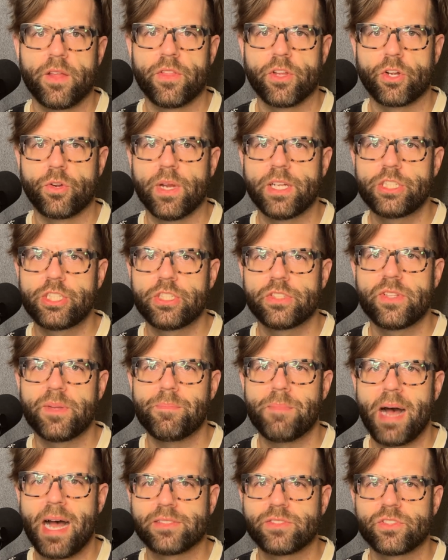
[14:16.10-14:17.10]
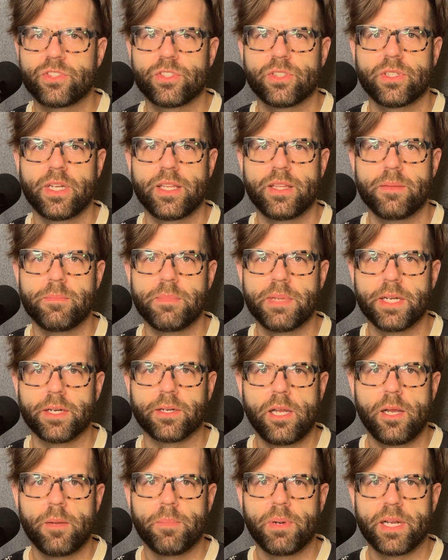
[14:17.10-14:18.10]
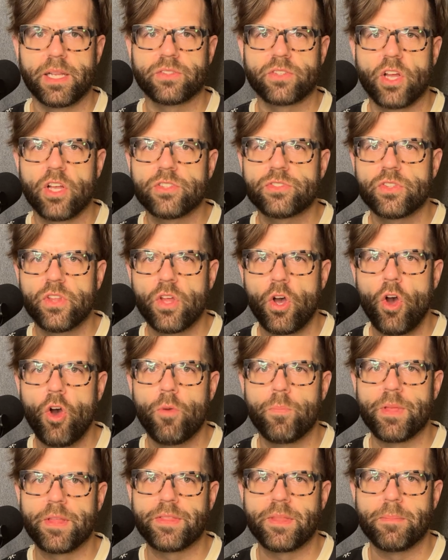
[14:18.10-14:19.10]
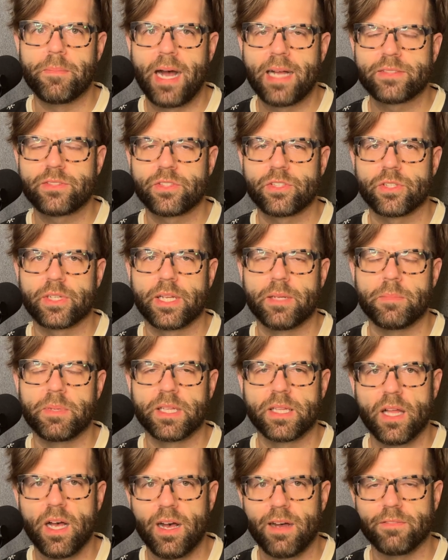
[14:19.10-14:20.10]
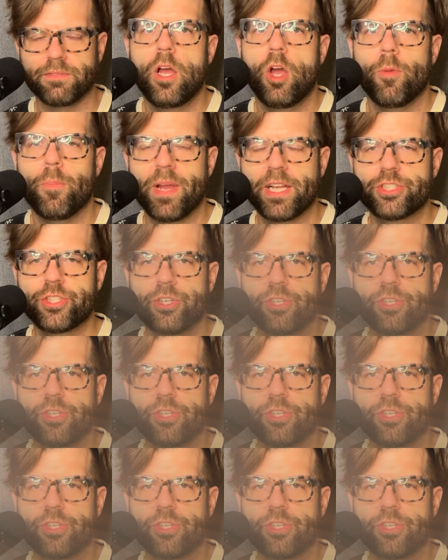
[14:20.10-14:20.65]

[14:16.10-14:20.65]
Grinch is the monster in the mirror, but he is also the hope that the monster can be loved. Make sure you're